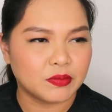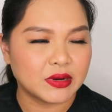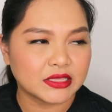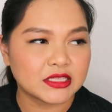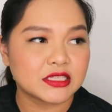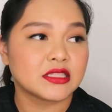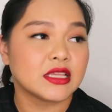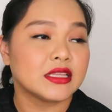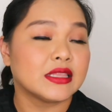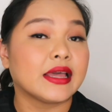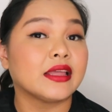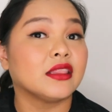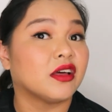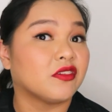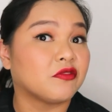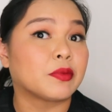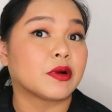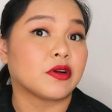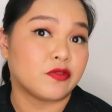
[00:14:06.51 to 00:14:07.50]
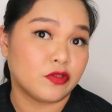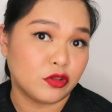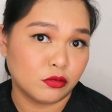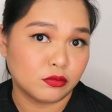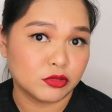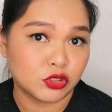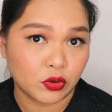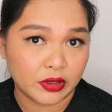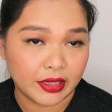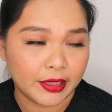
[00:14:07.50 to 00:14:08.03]
But still, I love
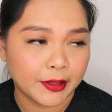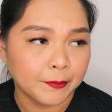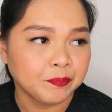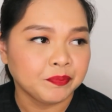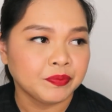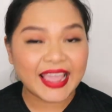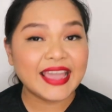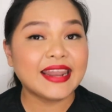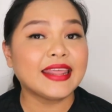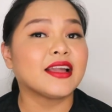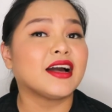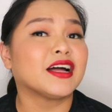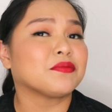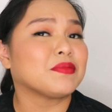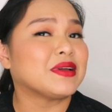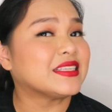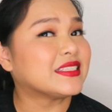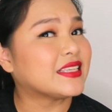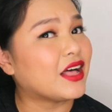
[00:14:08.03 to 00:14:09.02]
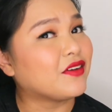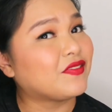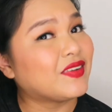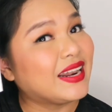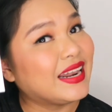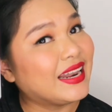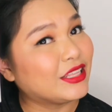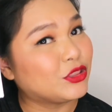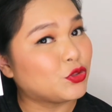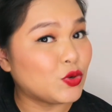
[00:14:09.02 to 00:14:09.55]
perfumes, okay? And I got myself
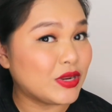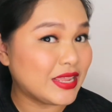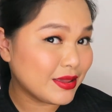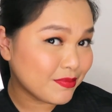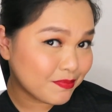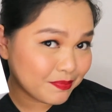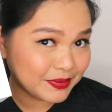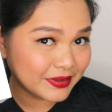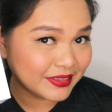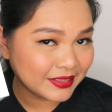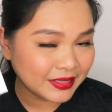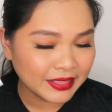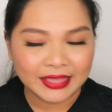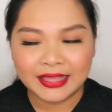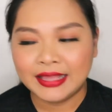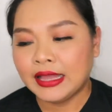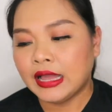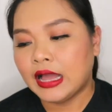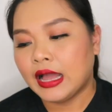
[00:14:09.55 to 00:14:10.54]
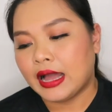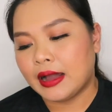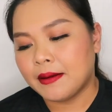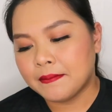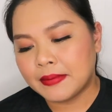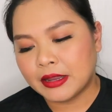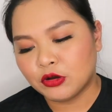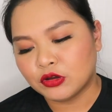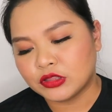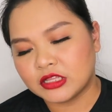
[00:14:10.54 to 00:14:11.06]
La Tulipe.
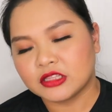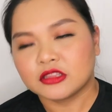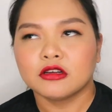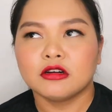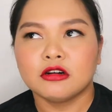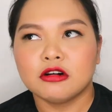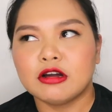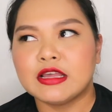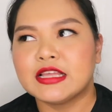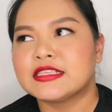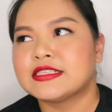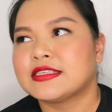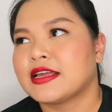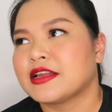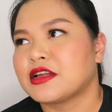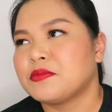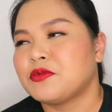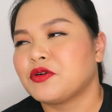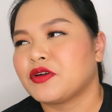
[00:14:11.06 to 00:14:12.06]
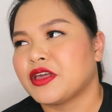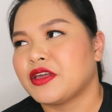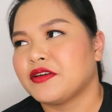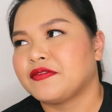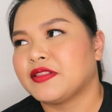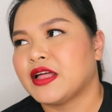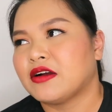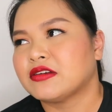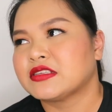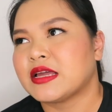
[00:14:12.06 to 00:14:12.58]
Ang bango nito, it's like a bouquet
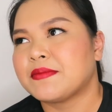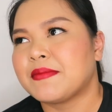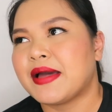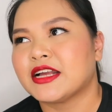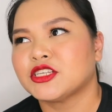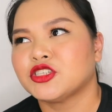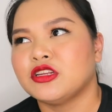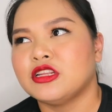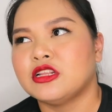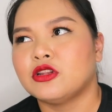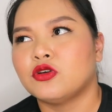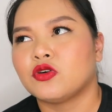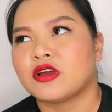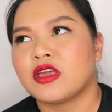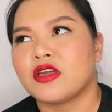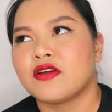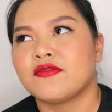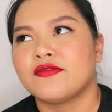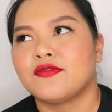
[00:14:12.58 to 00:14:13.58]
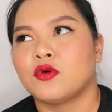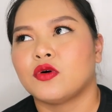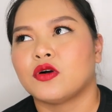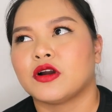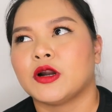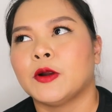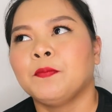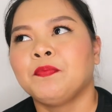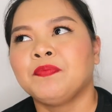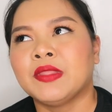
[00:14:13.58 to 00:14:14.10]
of flowers. I'm actually looking
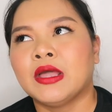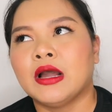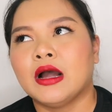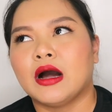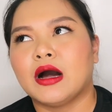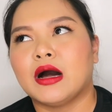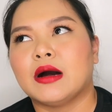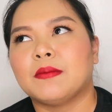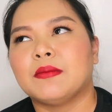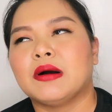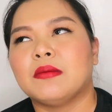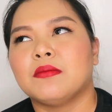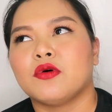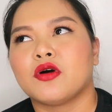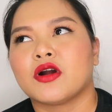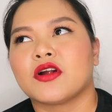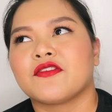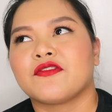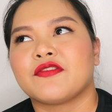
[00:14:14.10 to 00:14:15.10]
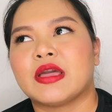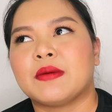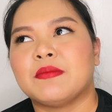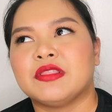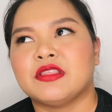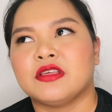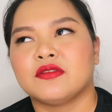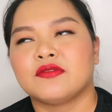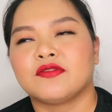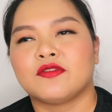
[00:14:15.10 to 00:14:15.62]
for a more
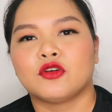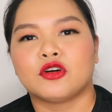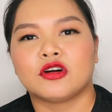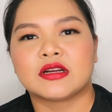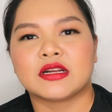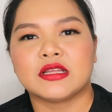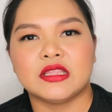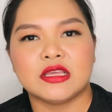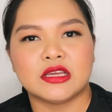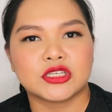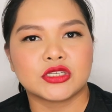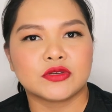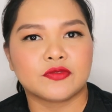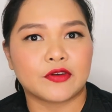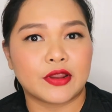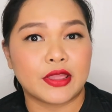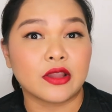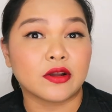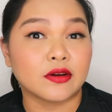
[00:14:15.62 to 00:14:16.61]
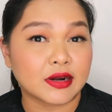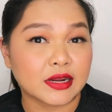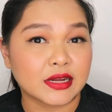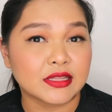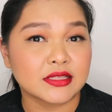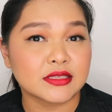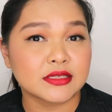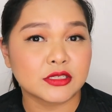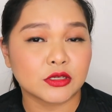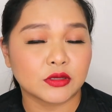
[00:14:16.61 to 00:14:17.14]
feminine floral-ish
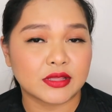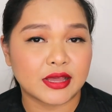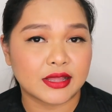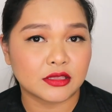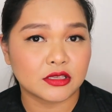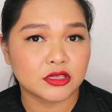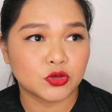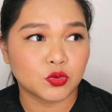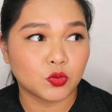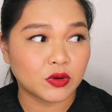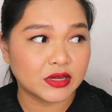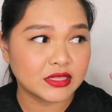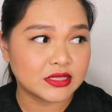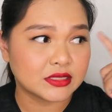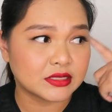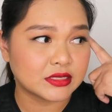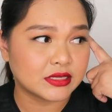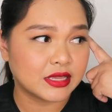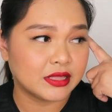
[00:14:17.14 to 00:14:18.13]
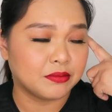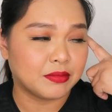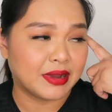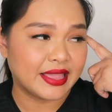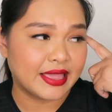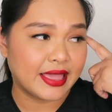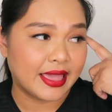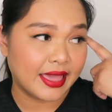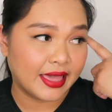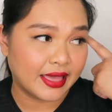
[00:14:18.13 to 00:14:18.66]
fragrance. So, that's what's in
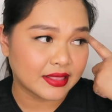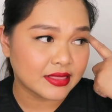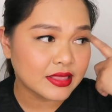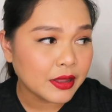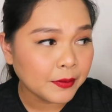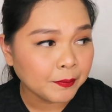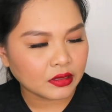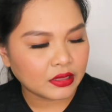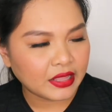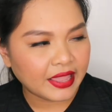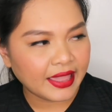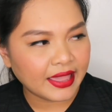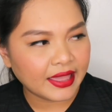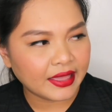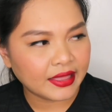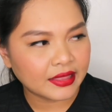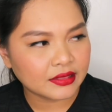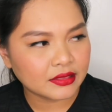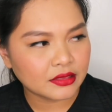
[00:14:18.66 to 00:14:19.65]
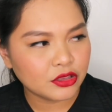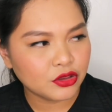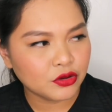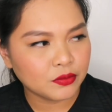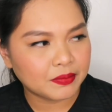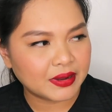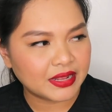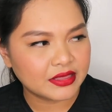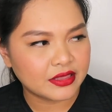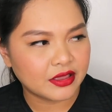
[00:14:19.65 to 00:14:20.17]
my head. And
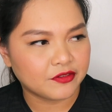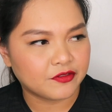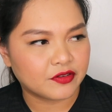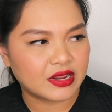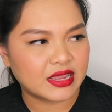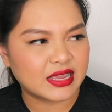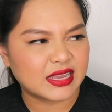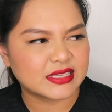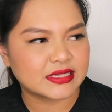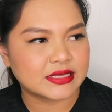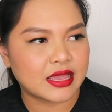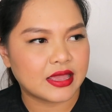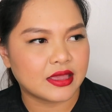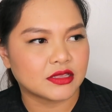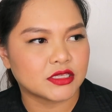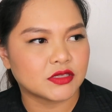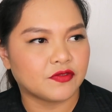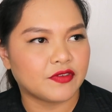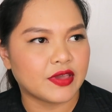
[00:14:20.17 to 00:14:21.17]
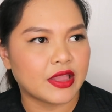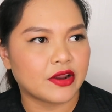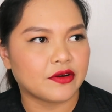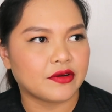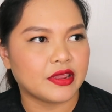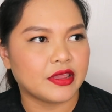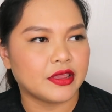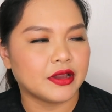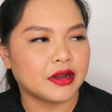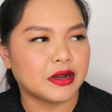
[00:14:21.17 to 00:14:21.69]
yung Bal d'Afrique kasi, it's
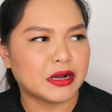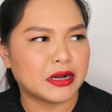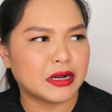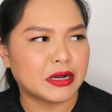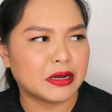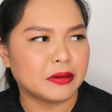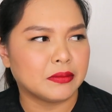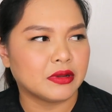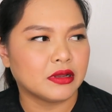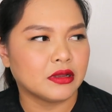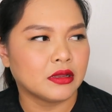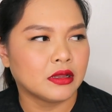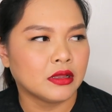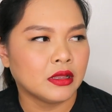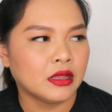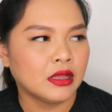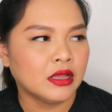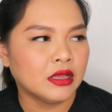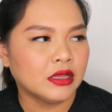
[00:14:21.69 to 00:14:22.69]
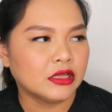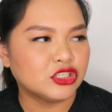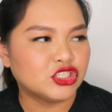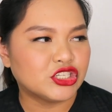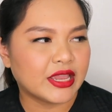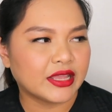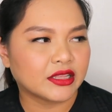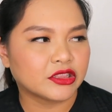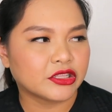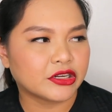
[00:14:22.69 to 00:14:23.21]
very
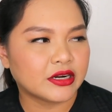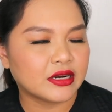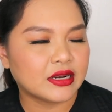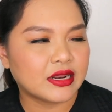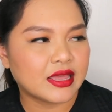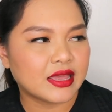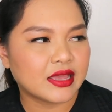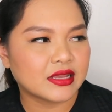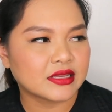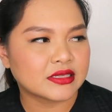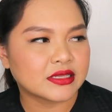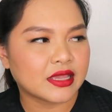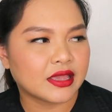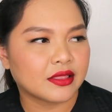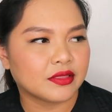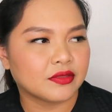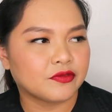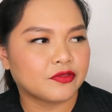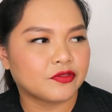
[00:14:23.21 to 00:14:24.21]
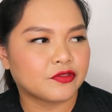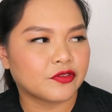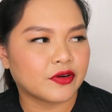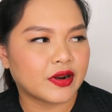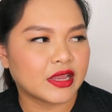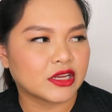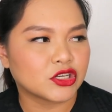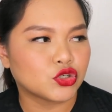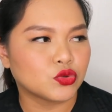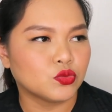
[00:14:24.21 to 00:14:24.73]
genderless and
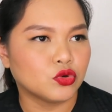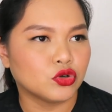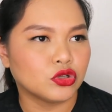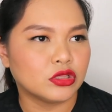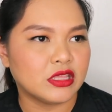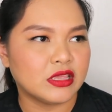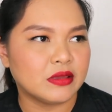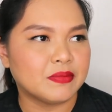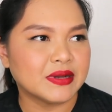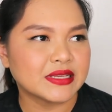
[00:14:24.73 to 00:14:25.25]
fresh woody.